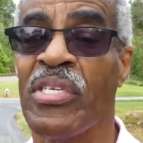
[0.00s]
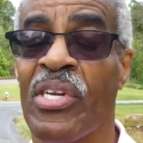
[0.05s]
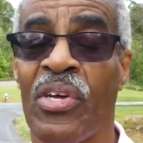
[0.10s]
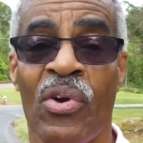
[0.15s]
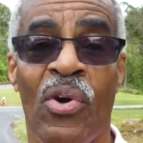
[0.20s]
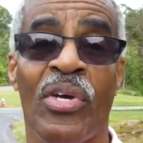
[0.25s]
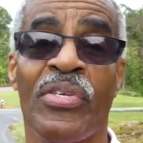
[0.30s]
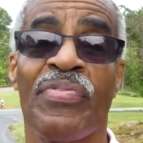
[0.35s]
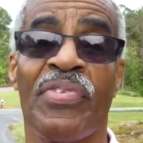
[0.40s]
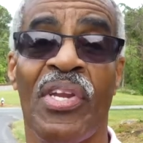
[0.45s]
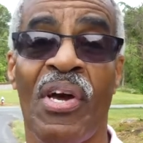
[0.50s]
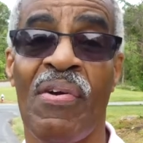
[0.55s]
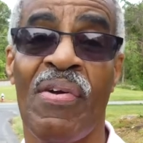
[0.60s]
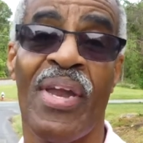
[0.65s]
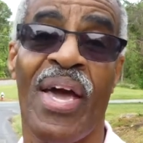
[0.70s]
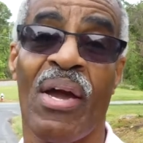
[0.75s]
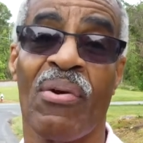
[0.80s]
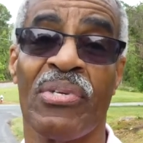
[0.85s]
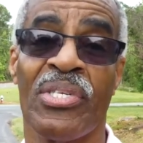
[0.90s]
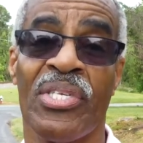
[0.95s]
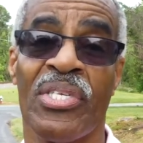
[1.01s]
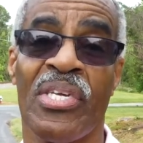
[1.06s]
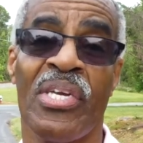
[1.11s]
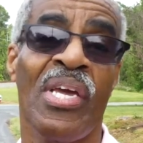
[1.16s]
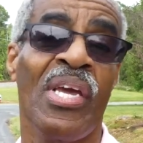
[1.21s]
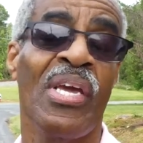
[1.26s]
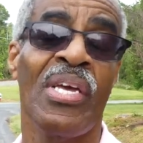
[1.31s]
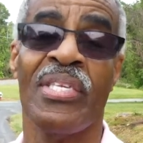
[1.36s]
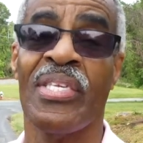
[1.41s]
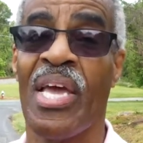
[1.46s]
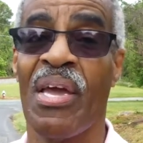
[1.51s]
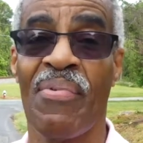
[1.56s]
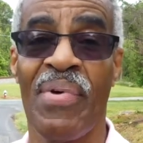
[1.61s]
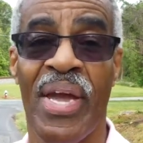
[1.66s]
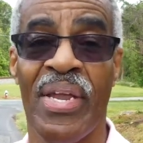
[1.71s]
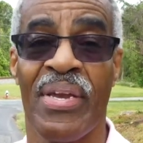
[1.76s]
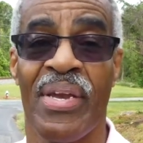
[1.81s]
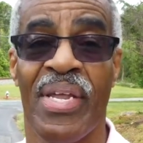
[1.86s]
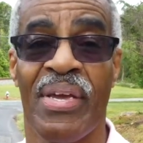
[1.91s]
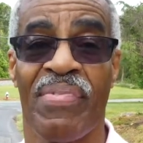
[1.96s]
And of course, if you don't like what you see, it's all
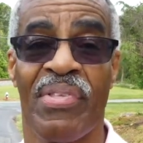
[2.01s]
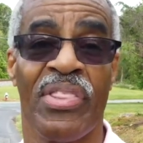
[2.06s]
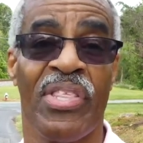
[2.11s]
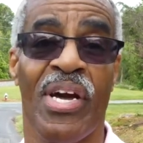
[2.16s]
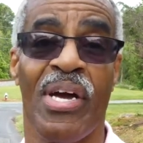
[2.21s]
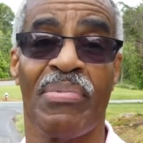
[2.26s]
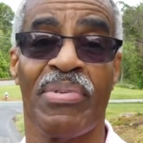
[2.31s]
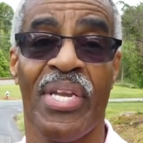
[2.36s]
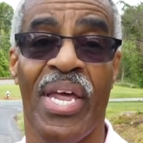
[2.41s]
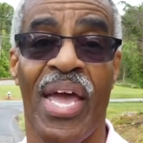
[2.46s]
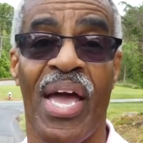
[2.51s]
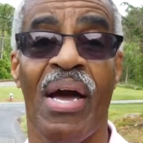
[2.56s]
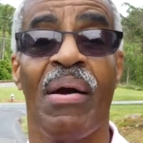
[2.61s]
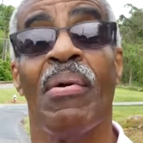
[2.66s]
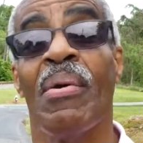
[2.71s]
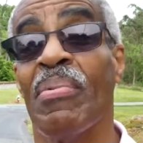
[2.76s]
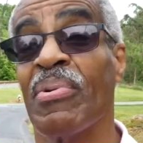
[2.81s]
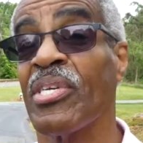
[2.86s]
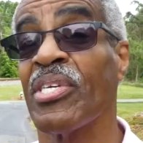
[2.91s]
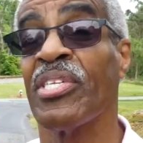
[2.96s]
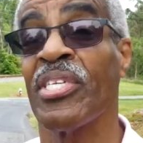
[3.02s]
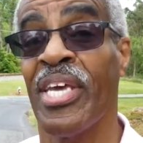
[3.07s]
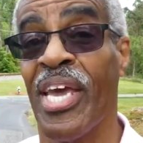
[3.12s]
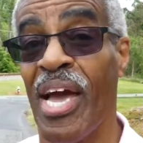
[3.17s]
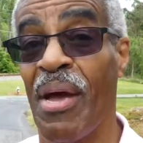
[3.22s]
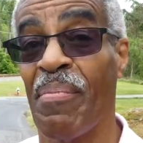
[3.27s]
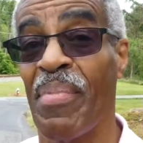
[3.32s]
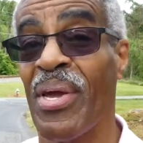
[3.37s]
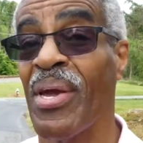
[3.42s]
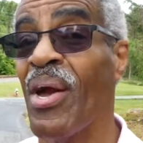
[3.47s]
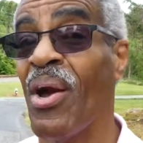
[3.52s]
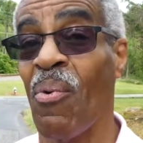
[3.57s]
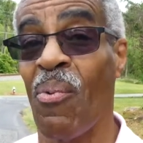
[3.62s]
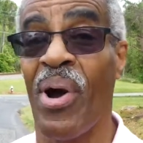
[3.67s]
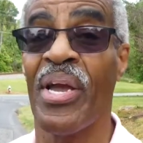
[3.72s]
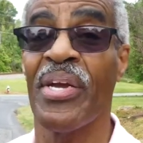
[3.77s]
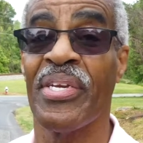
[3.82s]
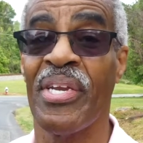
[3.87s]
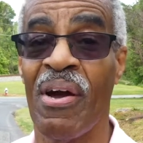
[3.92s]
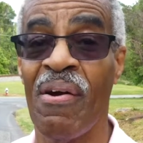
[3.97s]
right to leave a thumbs down. But just tell me
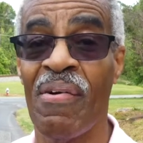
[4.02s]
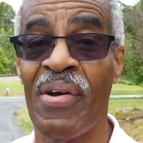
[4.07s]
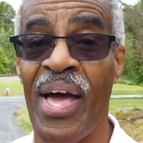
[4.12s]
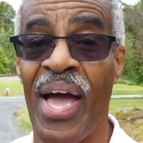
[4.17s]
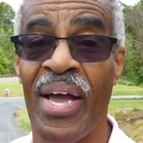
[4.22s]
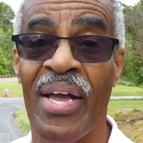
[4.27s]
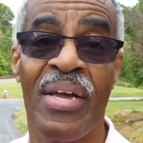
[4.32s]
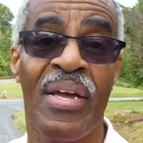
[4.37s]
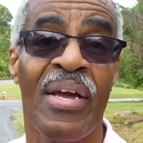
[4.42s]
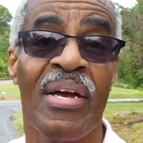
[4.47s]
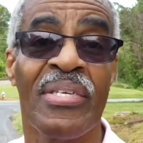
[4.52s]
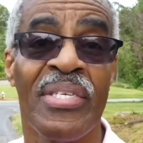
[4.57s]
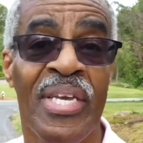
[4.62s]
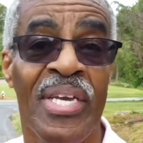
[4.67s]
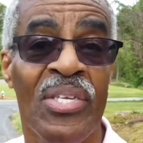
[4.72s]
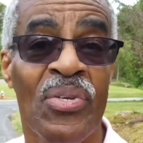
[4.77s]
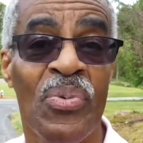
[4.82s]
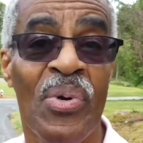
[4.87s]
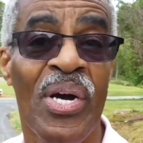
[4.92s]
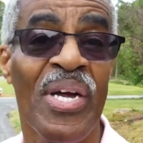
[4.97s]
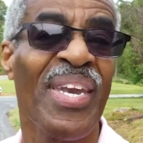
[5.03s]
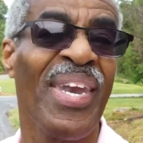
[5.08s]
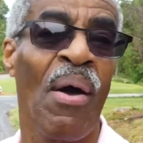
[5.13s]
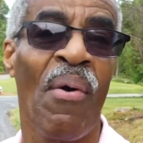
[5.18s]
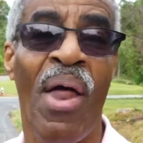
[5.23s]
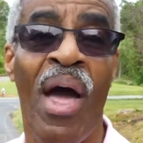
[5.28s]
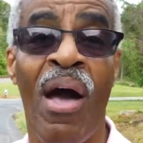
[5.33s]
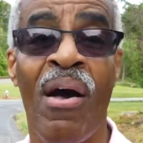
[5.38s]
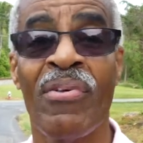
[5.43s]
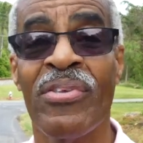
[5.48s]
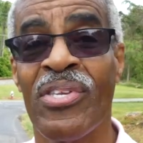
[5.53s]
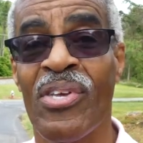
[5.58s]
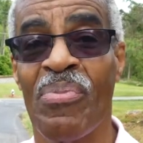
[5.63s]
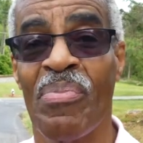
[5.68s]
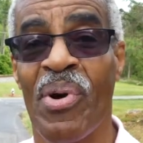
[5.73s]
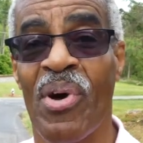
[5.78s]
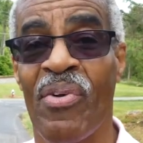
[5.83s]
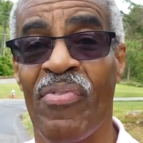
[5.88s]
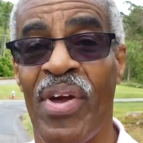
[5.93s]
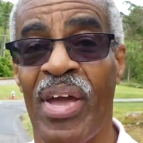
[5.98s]
why you don't like it, because guess what? That will also
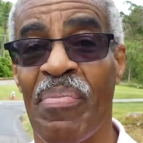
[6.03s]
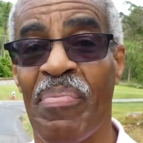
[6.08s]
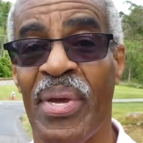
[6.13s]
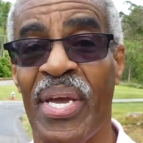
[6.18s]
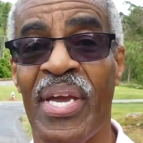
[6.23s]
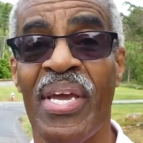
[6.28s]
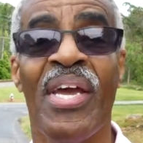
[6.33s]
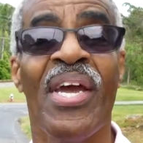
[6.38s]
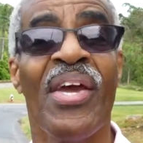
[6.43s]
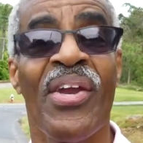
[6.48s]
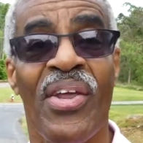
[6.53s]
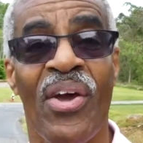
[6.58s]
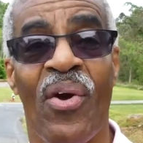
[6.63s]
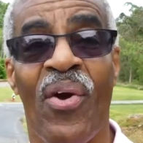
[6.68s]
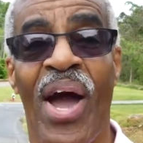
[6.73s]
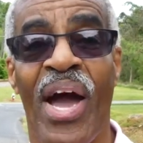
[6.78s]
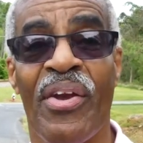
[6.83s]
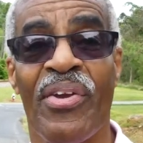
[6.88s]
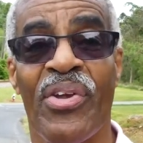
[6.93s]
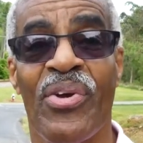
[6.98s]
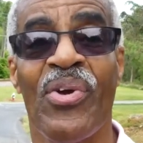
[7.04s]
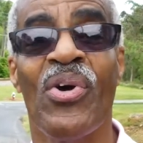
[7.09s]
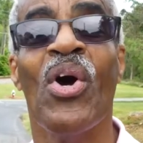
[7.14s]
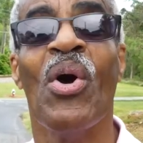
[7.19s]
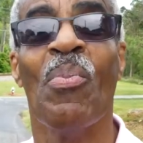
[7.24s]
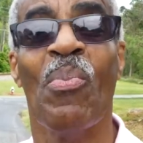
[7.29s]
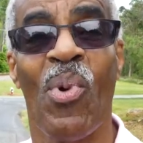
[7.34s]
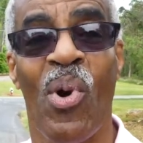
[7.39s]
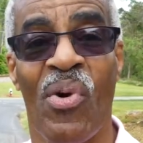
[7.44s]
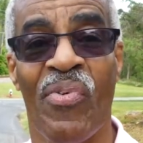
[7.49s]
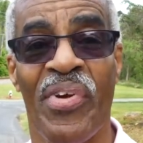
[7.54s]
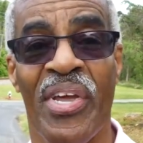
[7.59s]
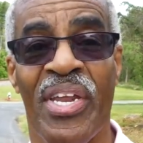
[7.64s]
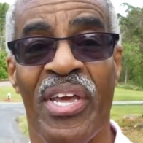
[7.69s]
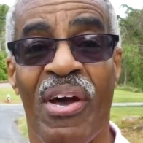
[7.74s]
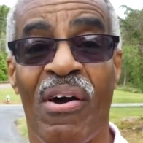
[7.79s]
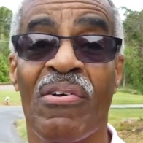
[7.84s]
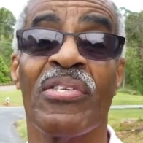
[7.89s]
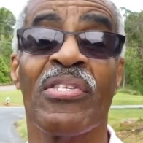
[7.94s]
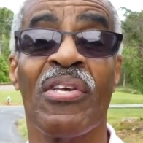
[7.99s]
motivate me to go out and do more
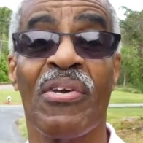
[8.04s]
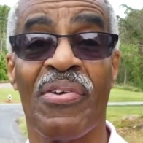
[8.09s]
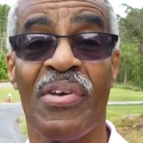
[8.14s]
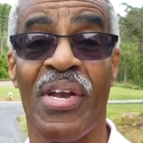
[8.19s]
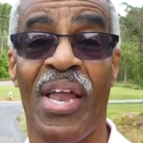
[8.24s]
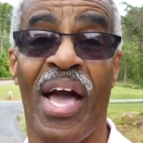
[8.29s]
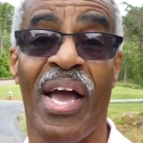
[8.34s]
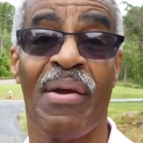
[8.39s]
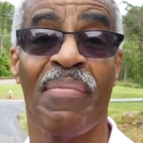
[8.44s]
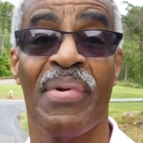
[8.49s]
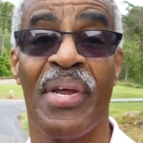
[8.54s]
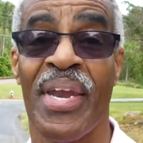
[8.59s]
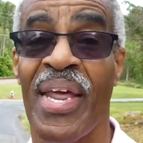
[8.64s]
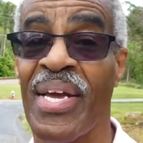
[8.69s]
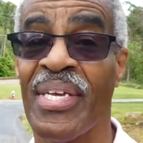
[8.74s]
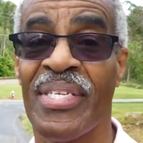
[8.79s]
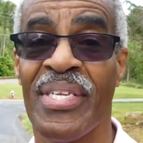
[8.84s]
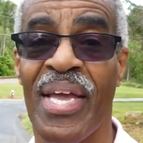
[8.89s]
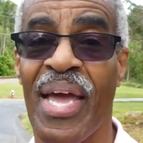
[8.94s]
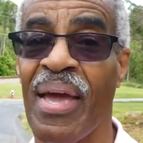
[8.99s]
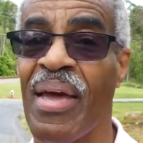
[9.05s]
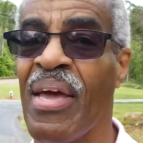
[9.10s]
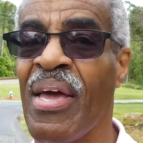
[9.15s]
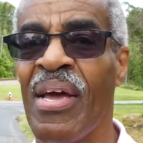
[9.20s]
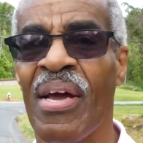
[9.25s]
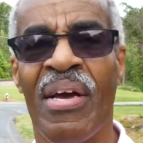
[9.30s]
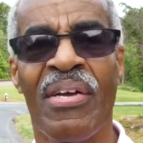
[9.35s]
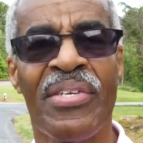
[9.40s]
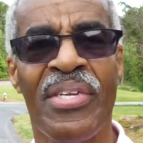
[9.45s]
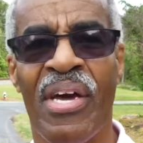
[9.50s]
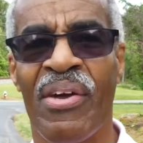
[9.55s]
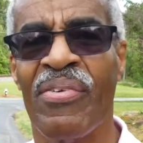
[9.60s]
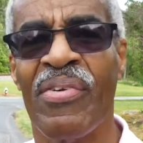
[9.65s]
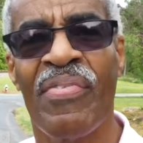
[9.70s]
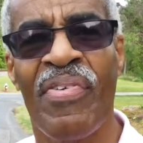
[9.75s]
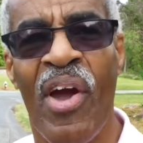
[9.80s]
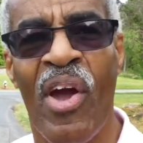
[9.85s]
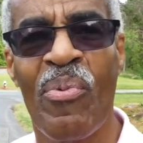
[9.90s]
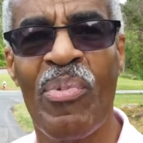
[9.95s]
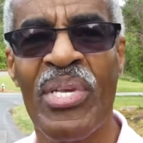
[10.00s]
videos so you'll like them the next time. Because you know,
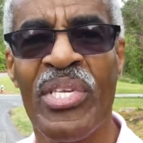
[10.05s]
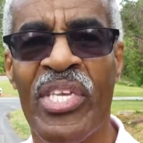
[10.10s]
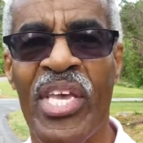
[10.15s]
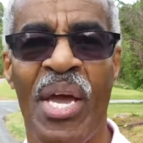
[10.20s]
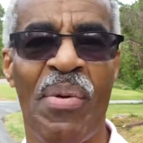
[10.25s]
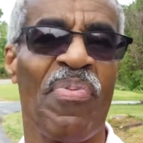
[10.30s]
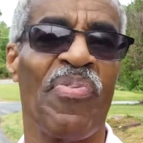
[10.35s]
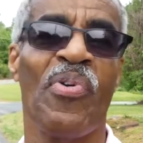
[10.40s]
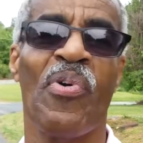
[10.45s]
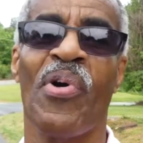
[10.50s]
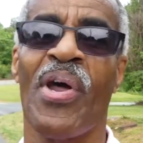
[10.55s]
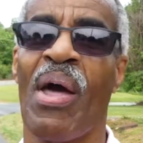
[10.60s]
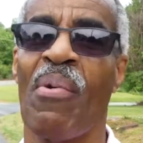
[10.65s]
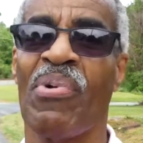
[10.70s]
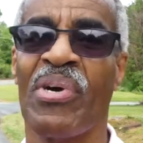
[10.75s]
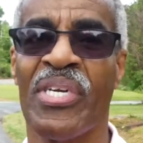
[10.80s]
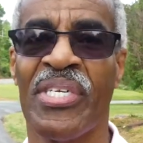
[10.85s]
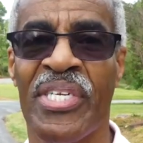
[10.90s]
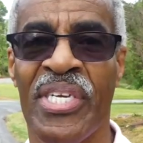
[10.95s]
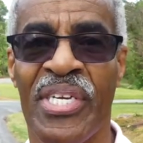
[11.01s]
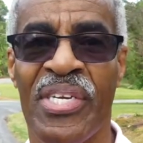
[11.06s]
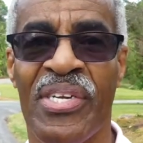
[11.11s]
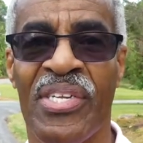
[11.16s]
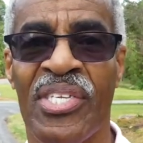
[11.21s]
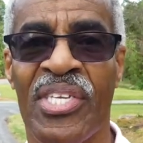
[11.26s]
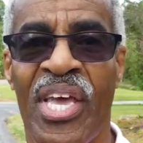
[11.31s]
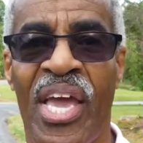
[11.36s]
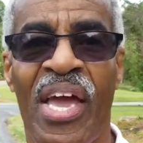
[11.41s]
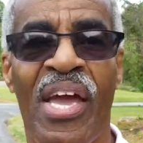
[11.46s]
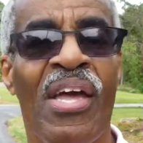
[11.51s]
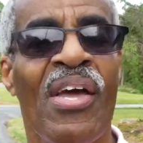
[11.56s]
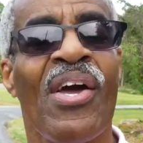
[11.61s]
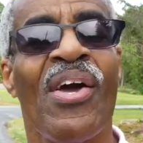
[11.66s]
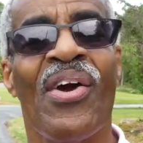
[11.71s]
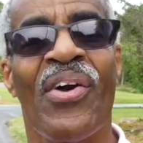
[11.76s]
you've heard me say it before, and I will continue to say it.